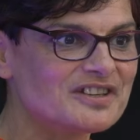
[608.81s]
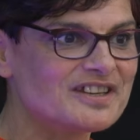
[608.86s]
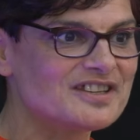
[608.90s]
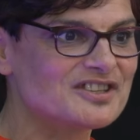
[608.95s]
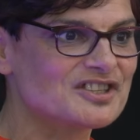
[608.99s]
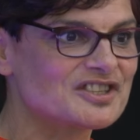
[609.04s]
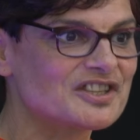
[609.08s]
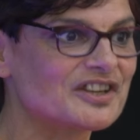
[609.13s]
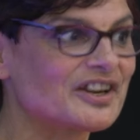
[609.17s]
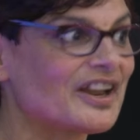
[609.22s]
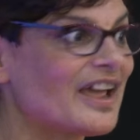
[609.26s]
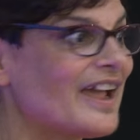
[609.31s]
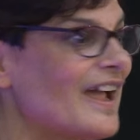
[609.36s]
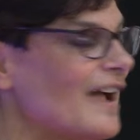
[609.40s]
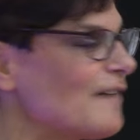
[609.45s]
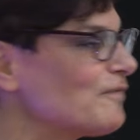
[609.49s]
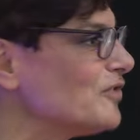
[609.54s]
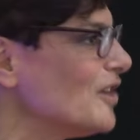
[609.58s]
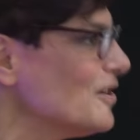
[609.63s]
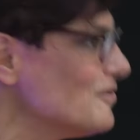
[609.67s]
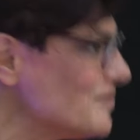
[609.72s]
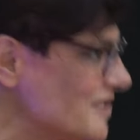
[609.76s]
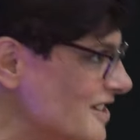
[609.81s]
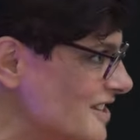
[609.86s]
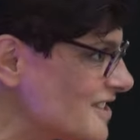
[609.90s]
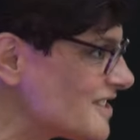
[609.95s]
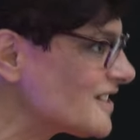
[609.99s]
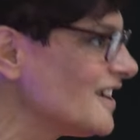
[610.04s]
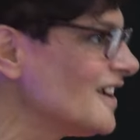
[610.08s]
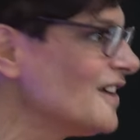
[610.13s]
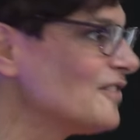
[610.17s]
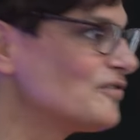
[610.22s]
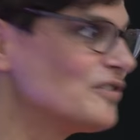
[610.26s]
It's just that I have
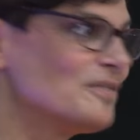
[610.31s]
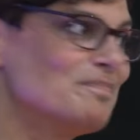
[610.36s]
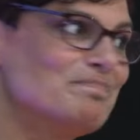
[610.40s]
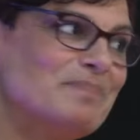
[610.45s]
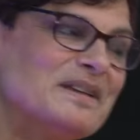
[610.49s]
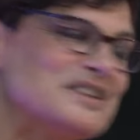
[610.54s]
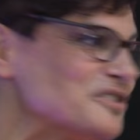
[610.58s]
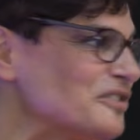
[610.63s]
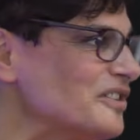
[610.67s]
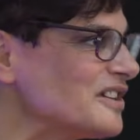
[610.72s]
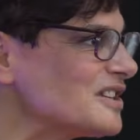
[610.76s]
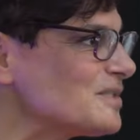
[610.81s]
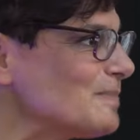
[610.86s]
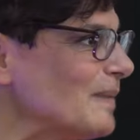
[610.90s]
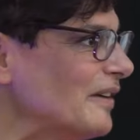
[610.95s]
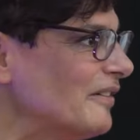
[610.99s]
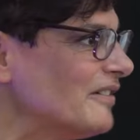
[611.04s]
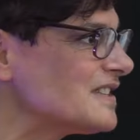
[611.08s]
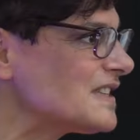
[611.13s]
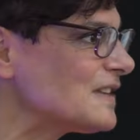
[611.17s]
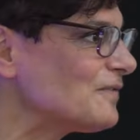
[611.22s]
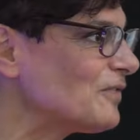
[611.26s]
noticed from bitter experience,